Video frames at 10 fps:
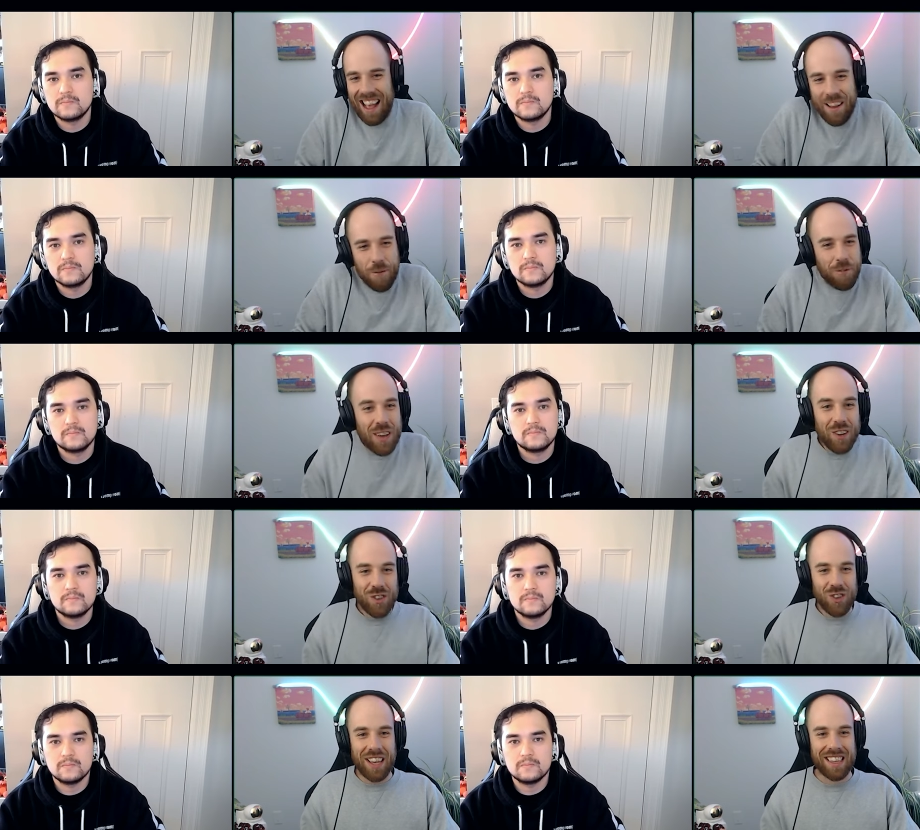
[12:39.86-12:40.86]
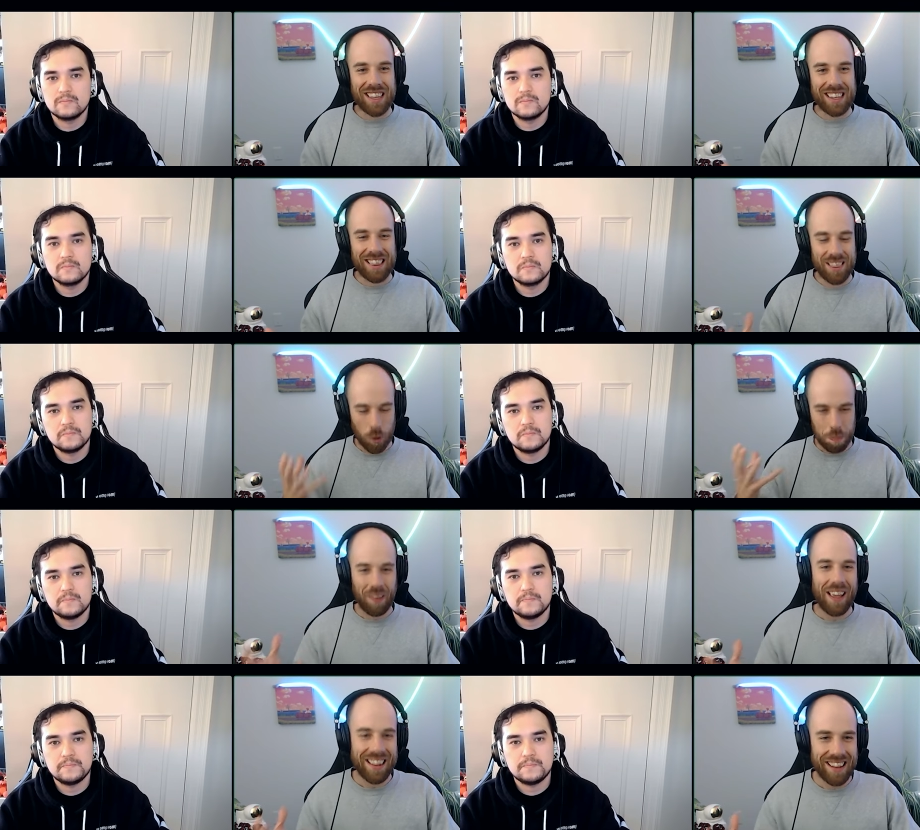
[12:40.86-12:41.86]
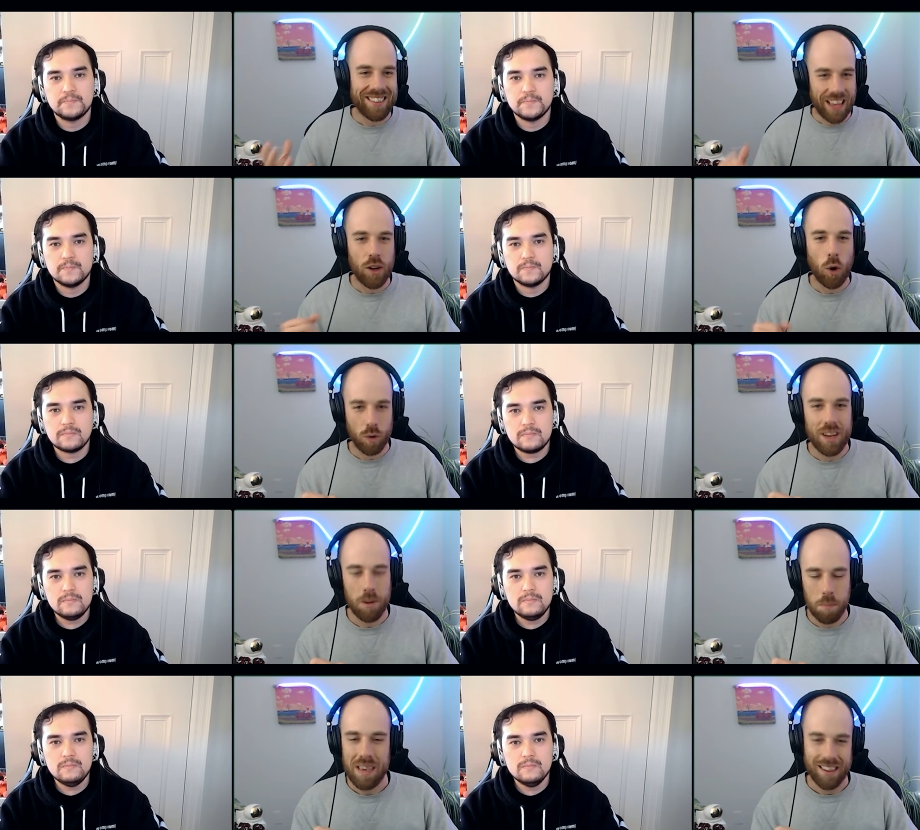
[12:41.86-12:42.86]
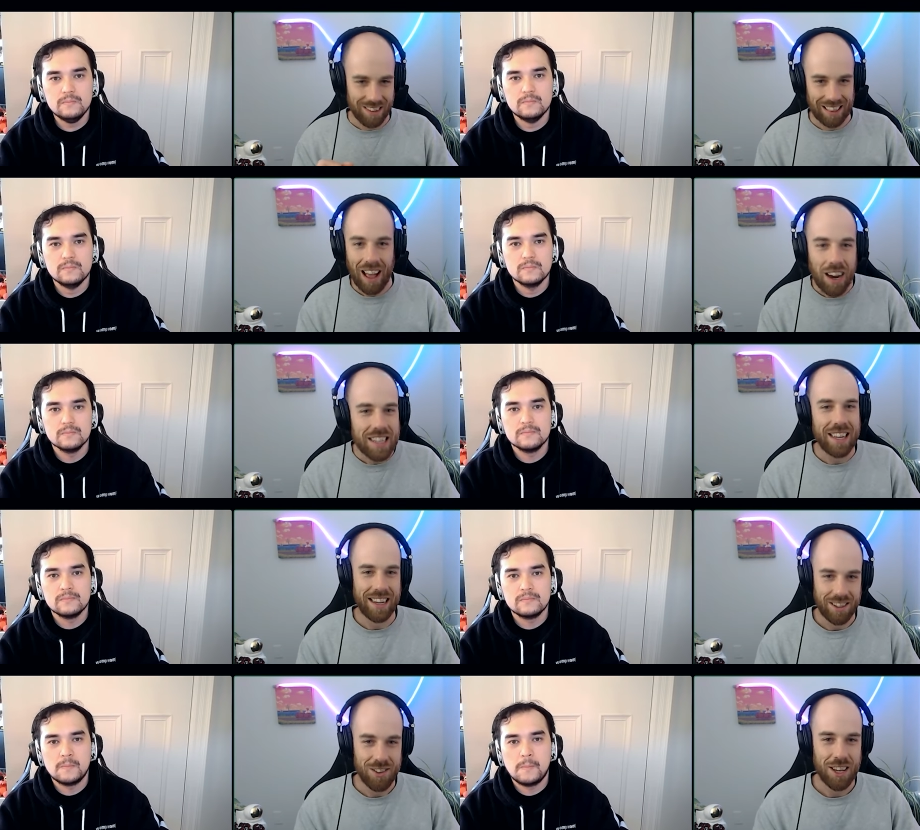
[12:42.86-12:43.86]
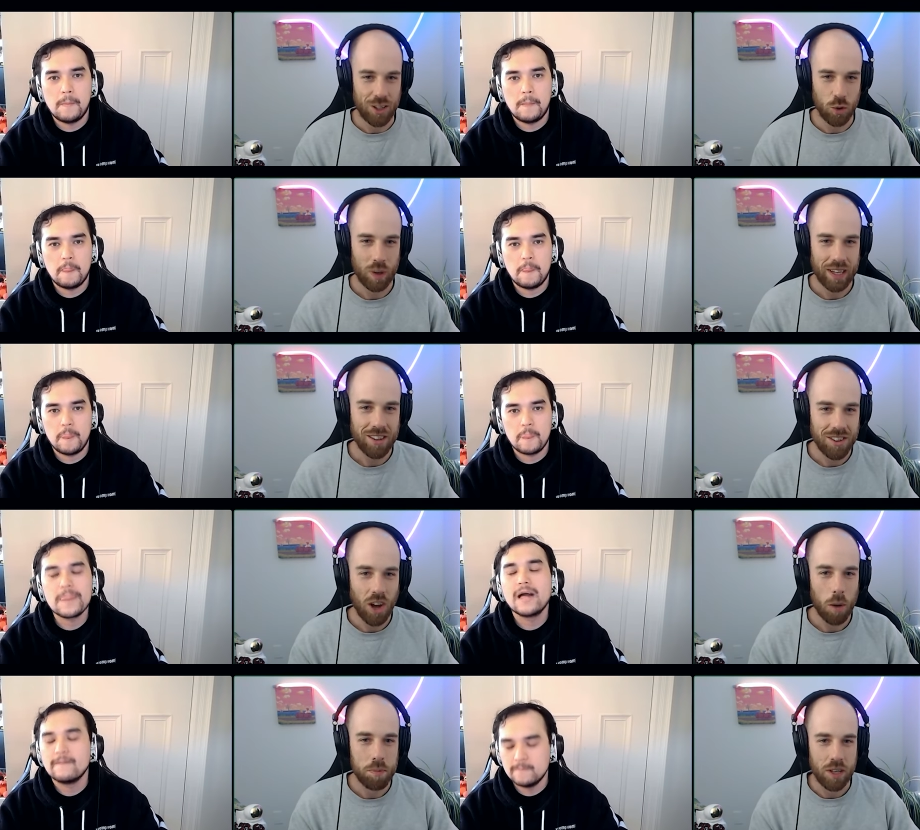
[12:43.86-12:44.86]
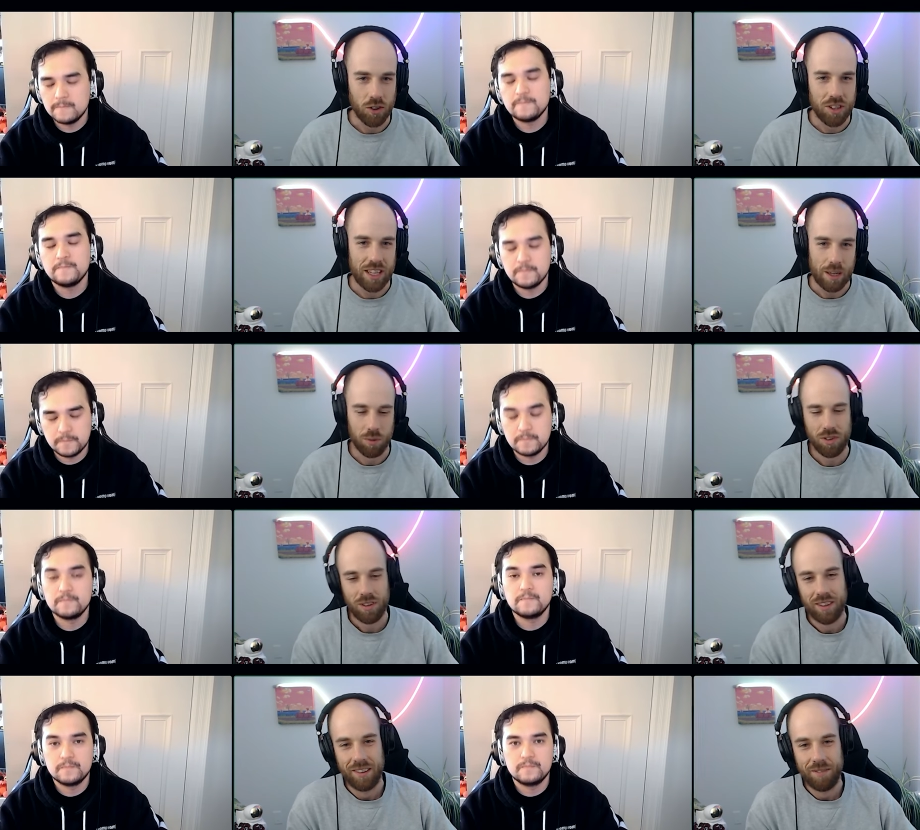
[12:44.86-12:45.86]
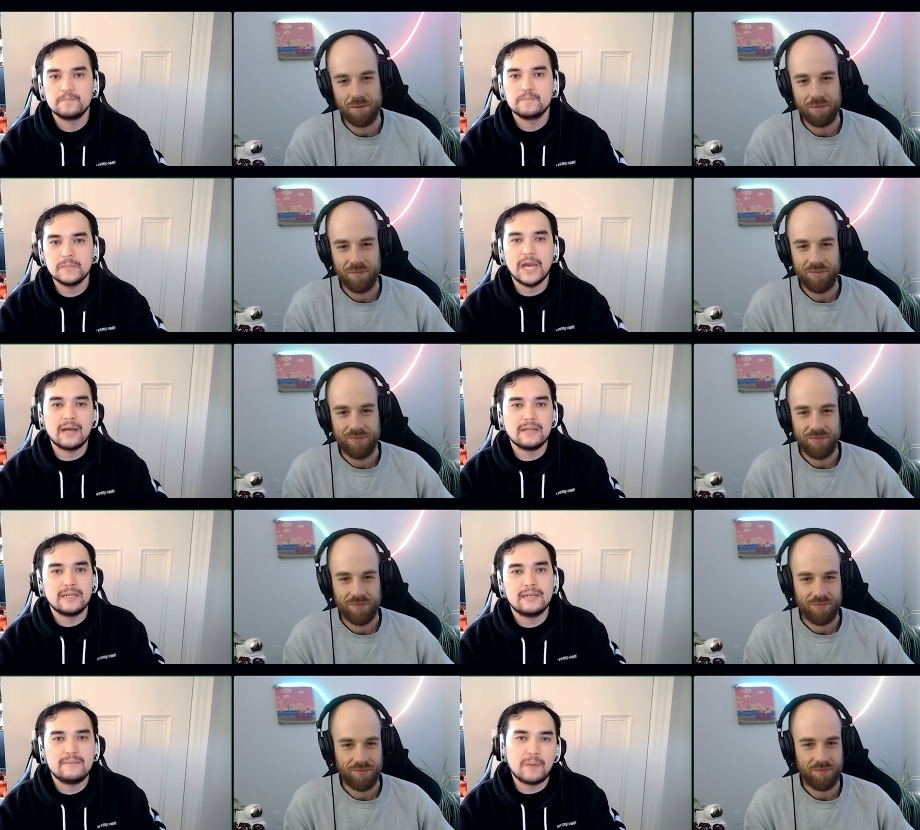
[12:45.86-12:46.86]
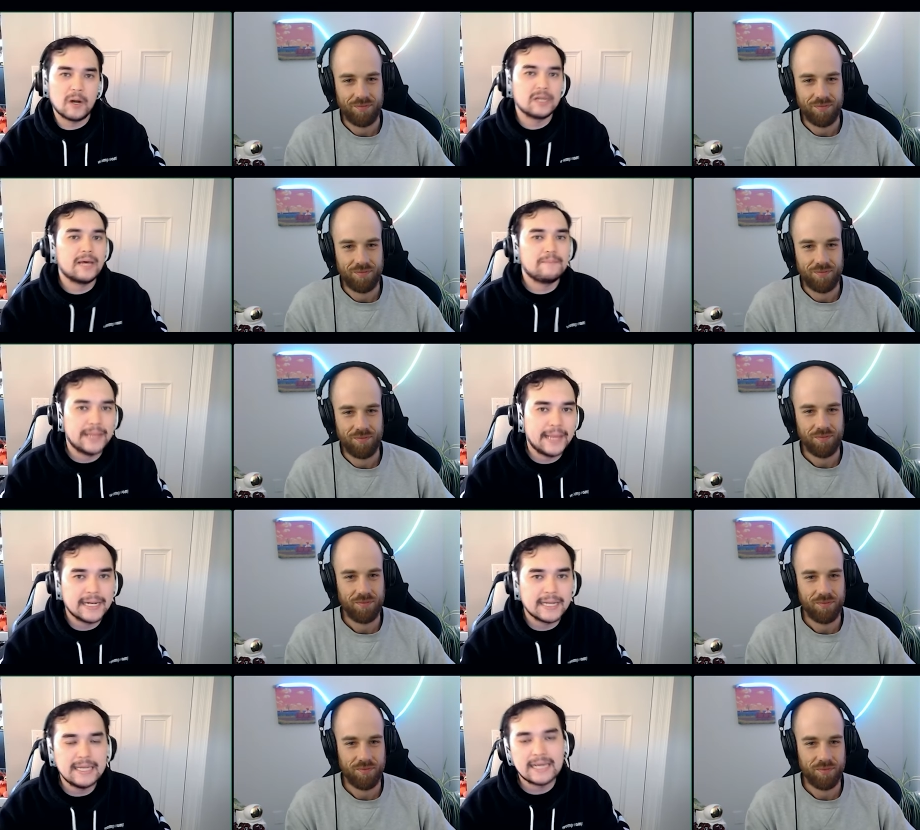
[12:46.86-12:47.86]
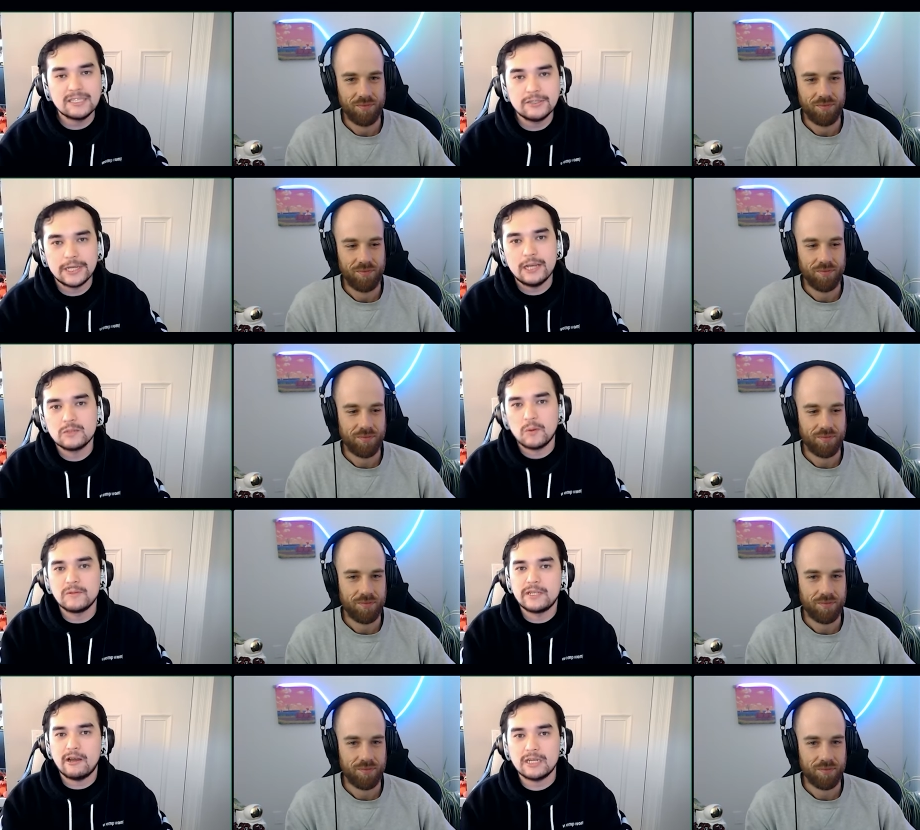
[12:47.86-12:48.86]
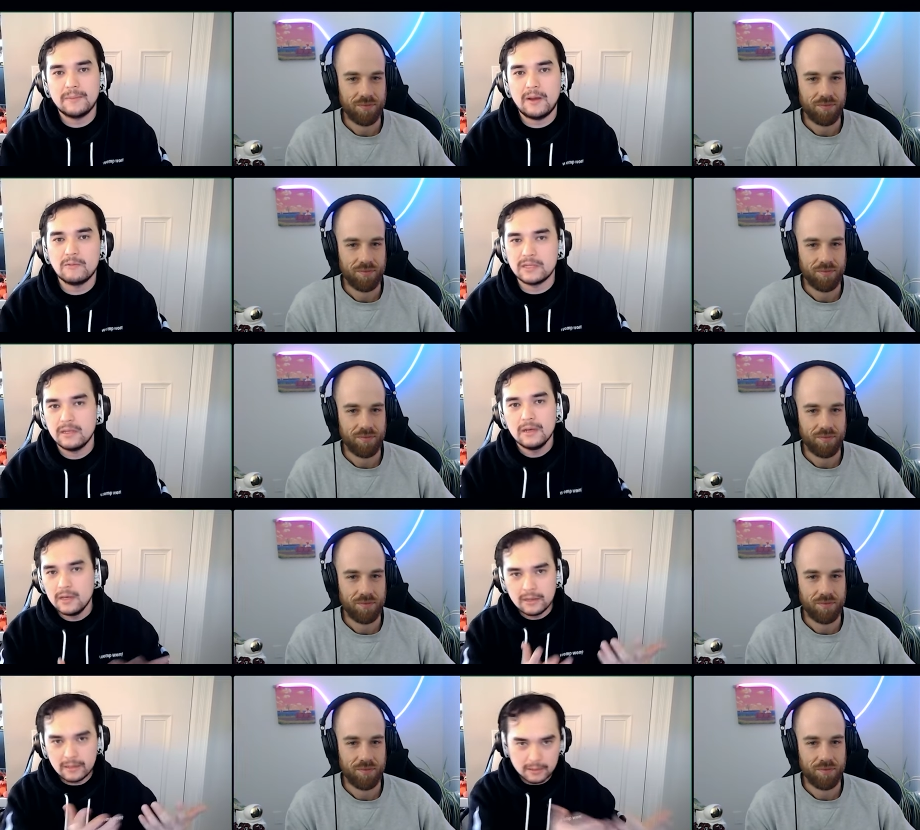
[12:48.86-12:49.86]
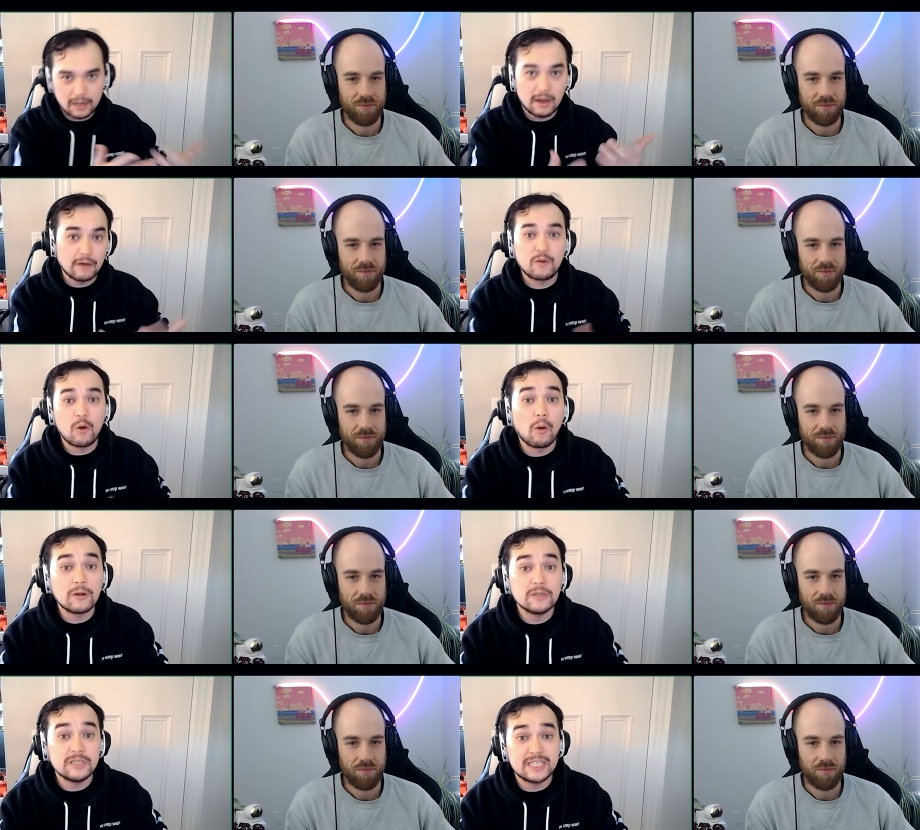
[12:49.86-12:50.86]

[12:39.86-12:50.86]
Speaker 1: it feels like they're playing like they don't need to be as locked in as they do against top-tier
Speaker 2: teams. Yeah, and part of that played in yesterday is what we talked about with, of course,